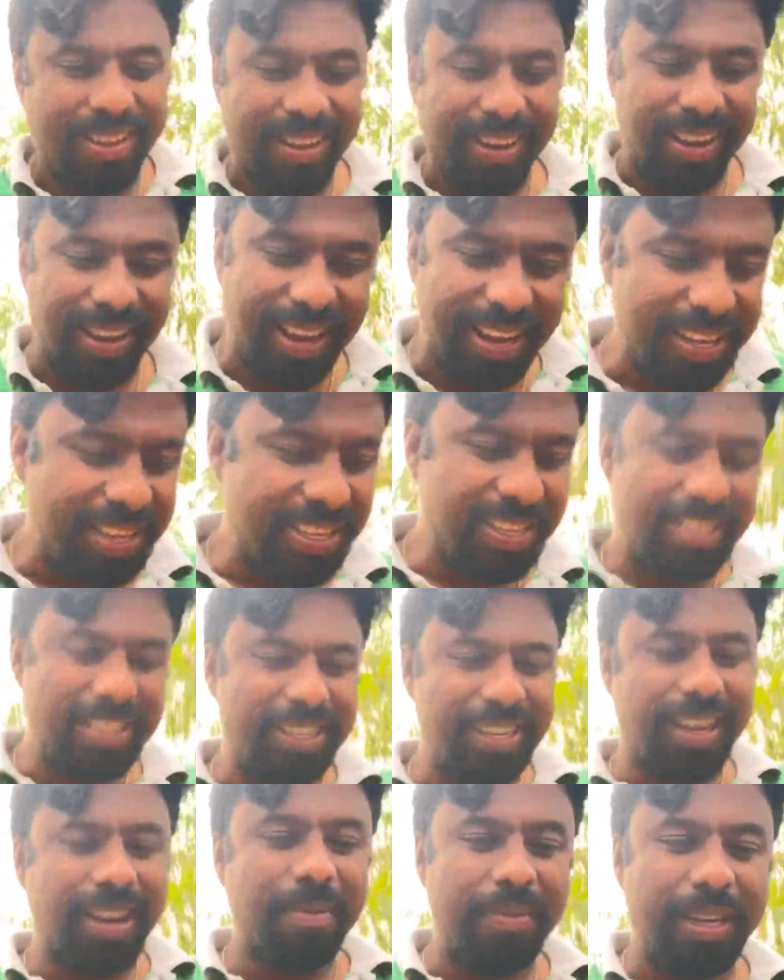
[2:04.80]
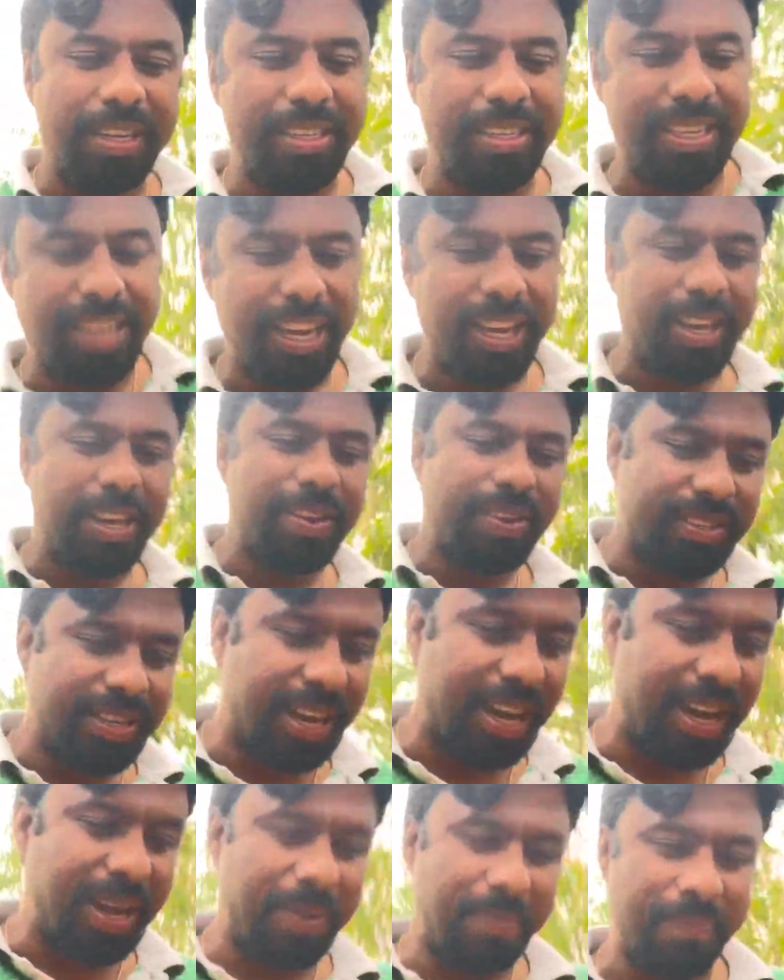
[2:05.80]
Ladies and gentlemen, take your
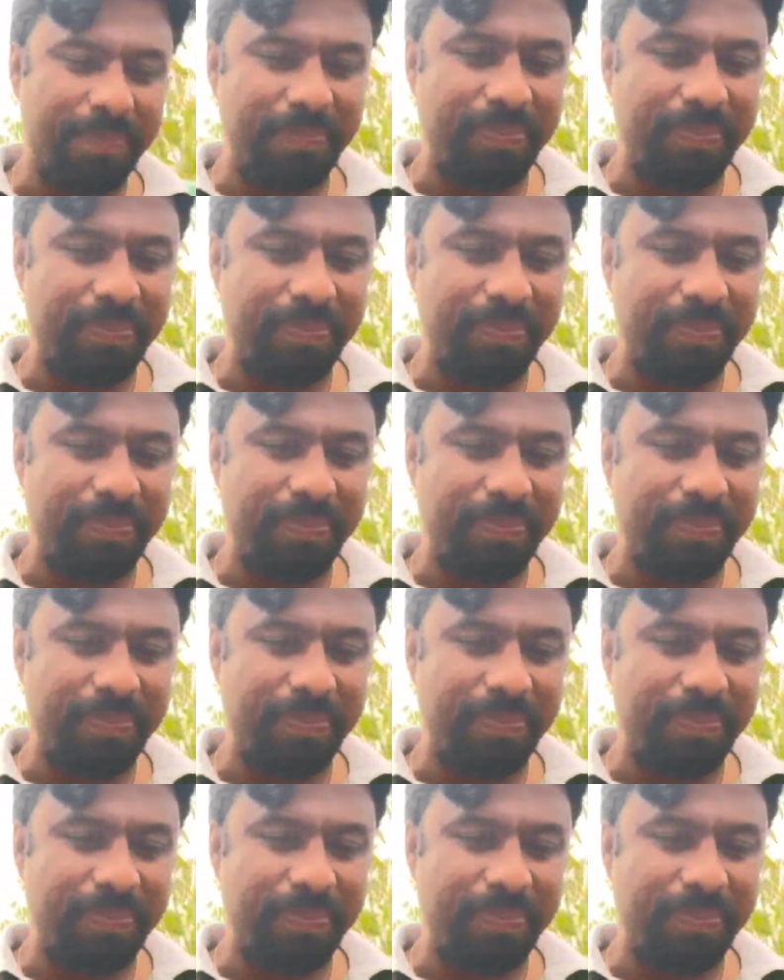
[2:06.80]
time.